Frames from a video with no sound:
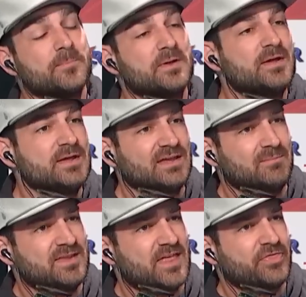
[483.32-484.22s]
up
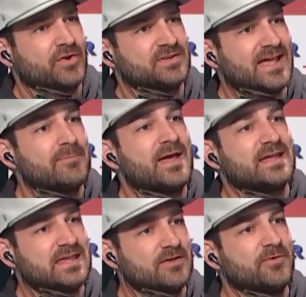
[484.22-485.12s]
and be that third down
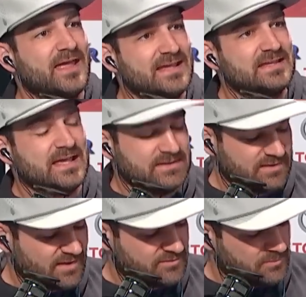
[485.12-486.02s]
back if AK
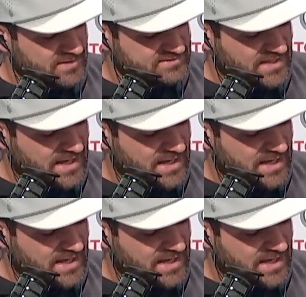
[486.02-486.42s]
does miss